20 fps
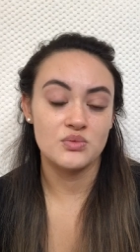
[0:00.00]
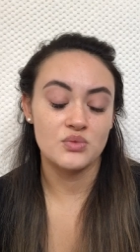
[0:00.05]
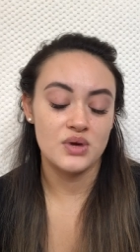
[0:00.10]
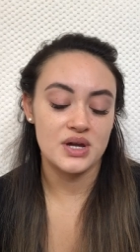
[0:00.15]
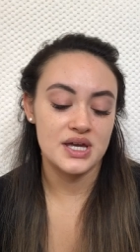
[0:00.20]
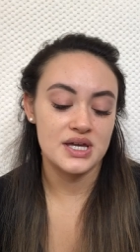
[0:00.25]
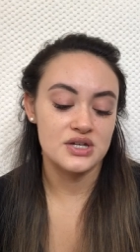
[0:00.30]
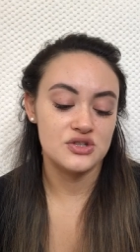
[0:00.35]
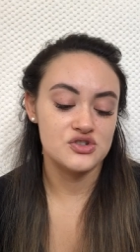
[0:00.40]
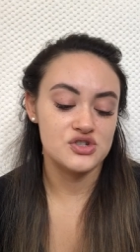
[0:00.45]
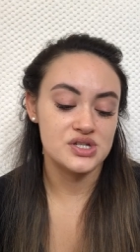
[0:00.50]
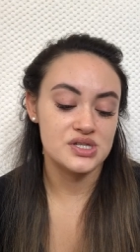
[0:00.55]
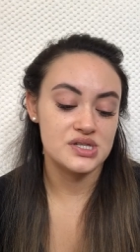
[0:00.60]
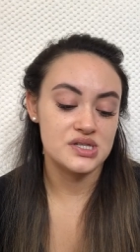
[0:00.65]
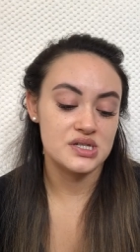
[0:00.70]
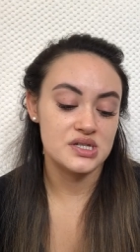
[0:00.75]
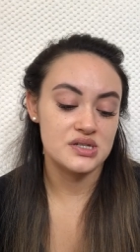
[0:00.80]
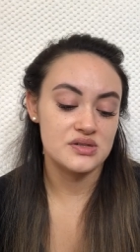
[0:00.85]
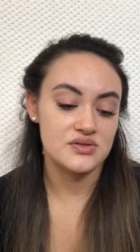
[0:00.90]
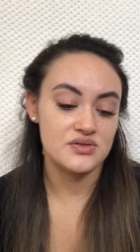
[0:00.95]
week
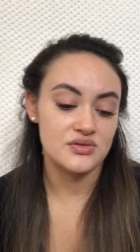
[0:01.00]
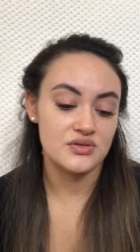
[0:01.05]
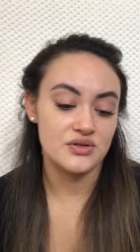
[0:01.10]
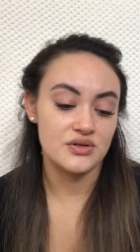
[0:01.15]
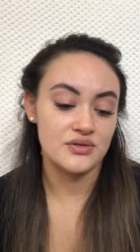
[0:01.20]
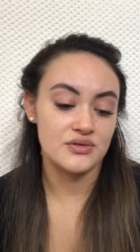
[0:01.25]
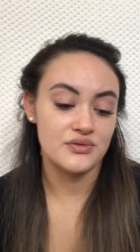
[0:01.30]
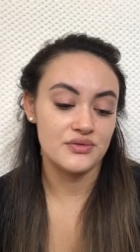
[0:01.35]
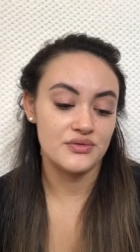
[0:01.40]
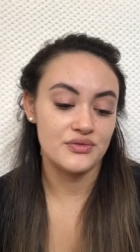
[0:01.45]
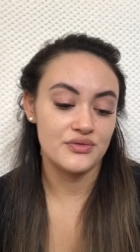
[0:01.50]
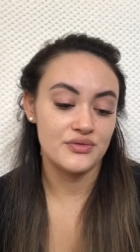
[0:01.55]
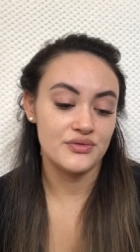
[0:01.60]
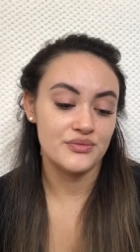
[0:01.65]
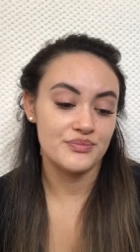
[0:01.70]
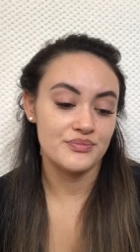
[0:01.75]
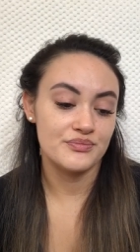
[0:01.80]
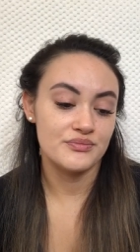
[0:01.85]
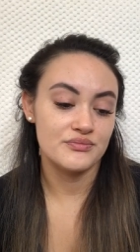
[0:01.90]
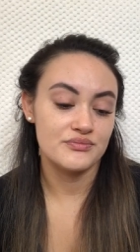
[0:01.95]
just to sort of
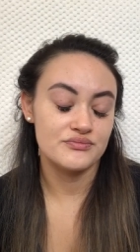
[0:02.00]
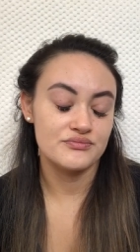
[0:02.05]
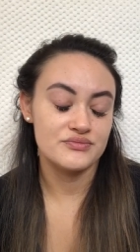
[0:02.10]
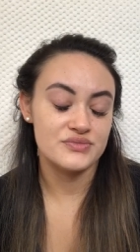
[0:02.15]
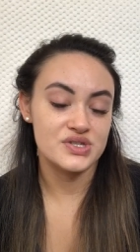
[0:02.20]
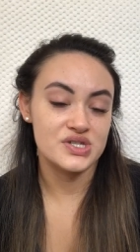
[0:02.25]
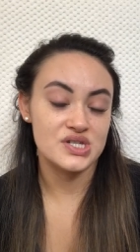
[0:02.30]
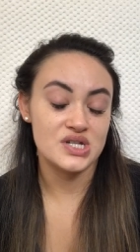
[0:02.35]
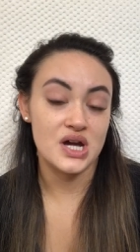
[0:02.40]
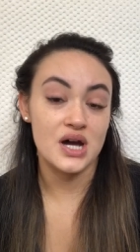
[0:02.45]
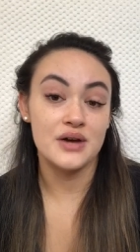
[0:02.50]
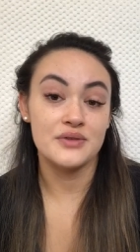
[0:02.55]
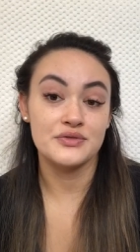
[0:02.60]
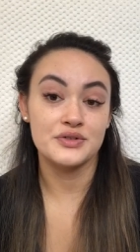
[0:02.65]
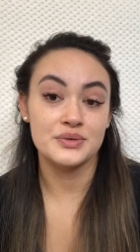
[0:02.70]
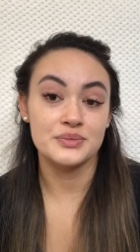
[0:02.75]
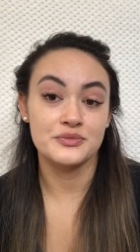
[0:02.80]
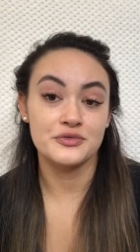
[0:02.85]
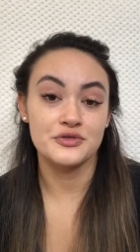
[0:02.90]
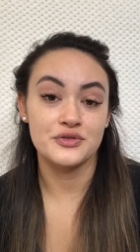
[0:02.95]
start
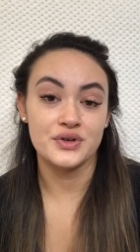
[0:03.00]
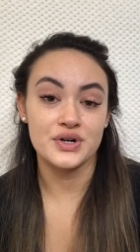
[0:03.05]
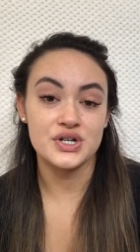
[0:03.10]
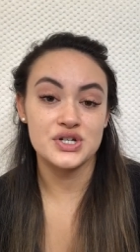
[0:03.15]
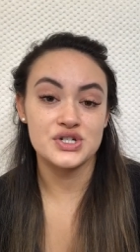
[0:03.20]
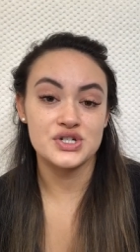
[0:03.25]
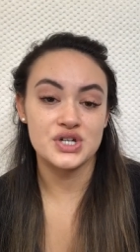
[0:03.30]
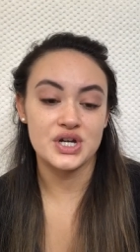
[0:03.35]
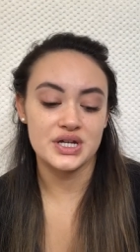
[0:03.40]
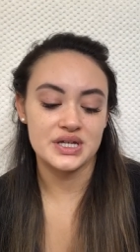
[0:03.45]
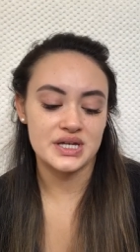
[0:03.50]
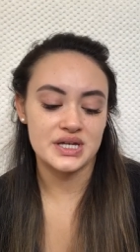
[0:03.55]
from fresh, I